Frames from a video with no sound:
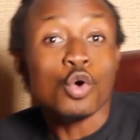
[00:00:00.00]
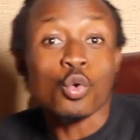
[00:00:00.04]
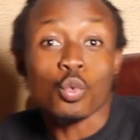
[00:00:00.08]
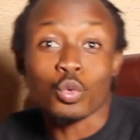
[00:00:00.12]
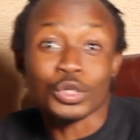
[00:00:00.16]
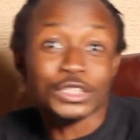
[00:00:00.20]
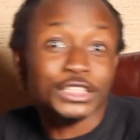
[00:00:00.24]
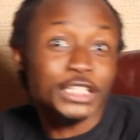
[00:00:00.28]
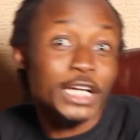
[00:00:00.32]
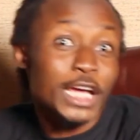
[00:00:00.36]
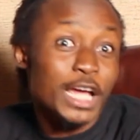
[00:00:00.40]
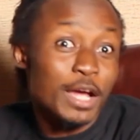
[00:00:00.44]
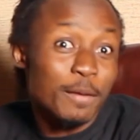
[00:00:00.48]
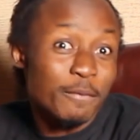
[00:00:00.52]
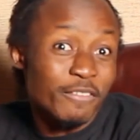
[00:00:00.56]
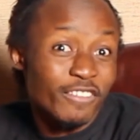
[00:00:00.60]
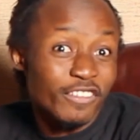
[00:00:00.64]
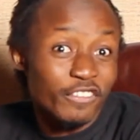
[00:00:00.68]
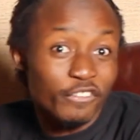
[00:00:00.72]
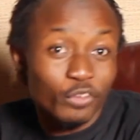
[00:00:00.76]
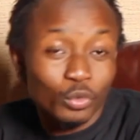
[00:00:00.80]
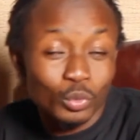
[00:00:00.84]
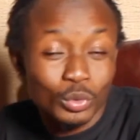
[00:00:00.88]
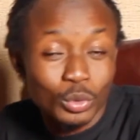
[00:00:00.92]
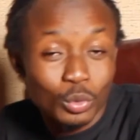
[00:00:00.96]

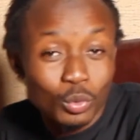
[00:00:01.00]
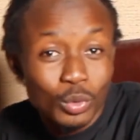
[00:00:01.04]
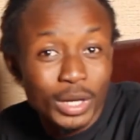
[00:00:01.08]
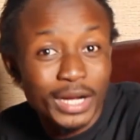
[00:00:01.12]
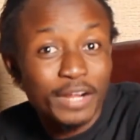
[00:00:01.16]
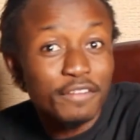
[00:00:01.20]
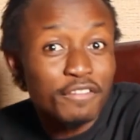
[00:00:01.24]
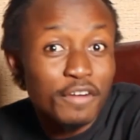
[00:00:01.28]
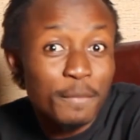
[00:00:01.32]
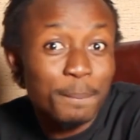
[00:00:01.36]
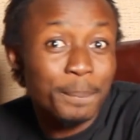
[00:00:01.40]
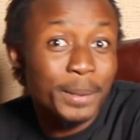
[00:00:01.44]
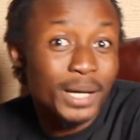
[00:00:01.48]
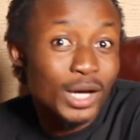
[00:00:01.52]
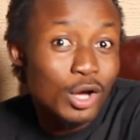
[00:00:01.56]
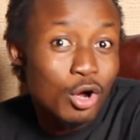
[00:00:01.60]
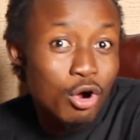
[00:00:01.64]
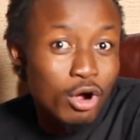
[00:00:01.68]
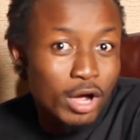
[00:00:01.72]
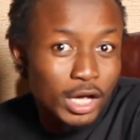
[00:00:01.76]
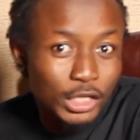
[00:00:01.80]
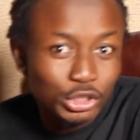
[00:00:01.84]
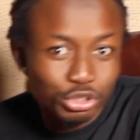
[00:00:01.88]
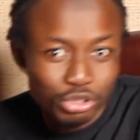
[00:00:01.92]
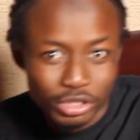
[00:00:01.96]
Whatever
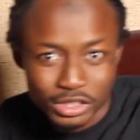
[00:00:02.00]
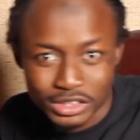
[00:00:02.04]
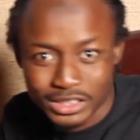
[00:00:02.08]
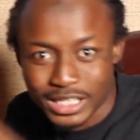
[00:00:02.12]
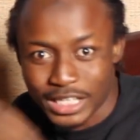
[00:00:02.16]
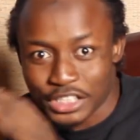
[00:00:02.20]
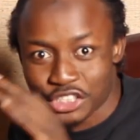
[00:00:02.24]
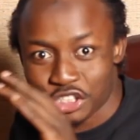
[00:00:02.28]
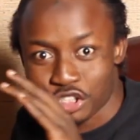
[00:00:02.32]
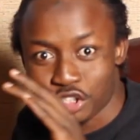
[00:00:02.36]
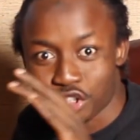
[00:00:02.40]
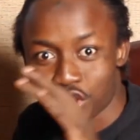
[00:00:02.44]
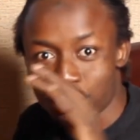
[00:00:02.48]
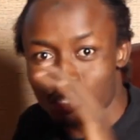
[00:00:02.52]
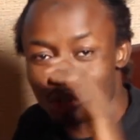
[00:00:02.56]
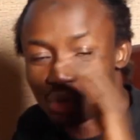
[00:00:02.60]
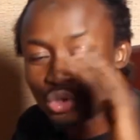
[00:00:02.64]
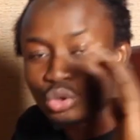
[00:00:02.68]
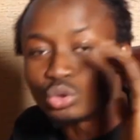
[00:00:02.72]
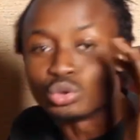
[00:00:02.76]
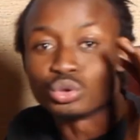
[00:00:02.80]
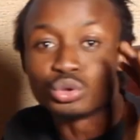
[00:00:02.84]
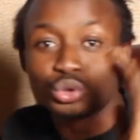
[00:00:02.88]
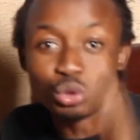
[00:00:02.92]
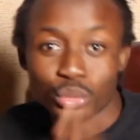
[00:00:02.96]
Bitcoin transactions
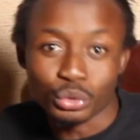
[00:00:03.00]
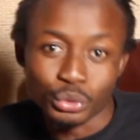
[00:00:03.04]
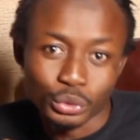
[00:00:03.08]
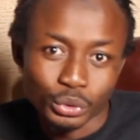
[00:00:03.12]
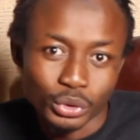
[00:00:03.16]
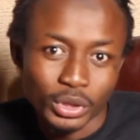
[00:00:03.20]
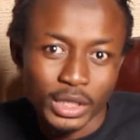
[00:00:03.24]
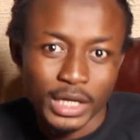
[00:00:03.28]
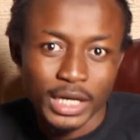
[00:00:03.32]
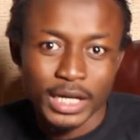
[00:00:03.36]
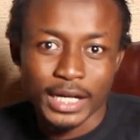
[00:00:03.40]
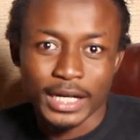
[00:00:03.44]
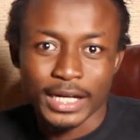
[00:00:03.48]
you do,